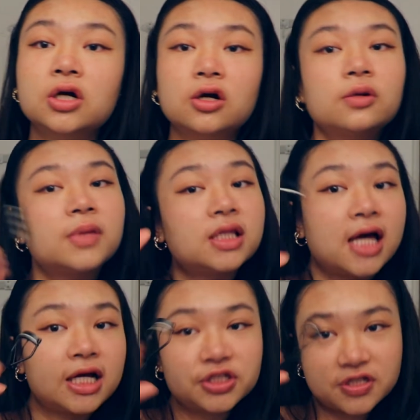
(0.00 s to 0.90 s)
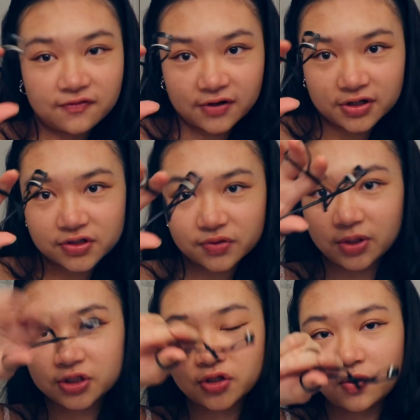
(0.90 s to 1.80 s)
curl my lashes first,
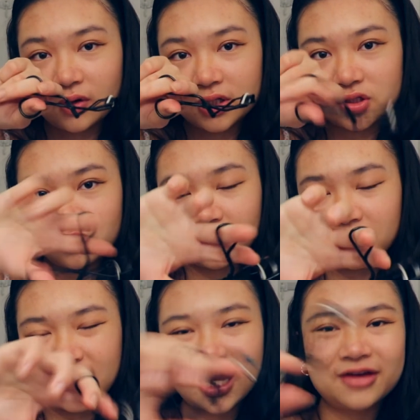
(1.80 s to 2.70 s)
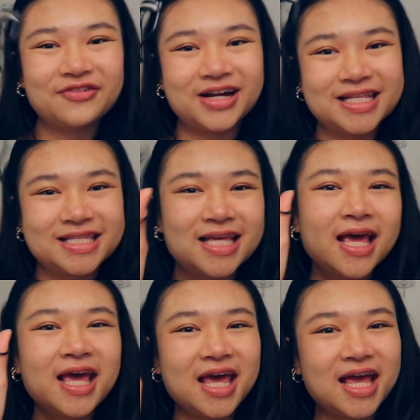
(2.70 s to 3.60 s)
which according to one of my guy friends,
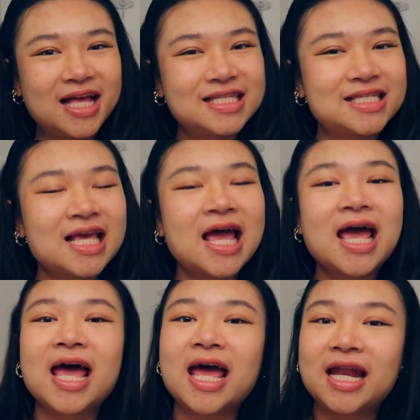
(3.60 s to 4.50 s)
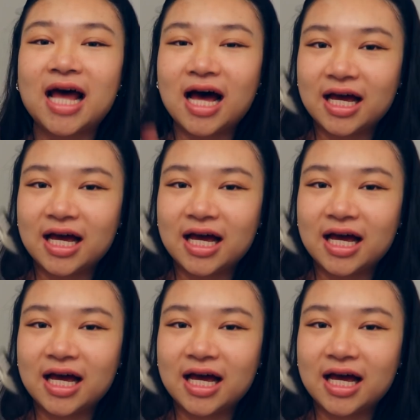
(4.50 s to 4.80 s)
it's an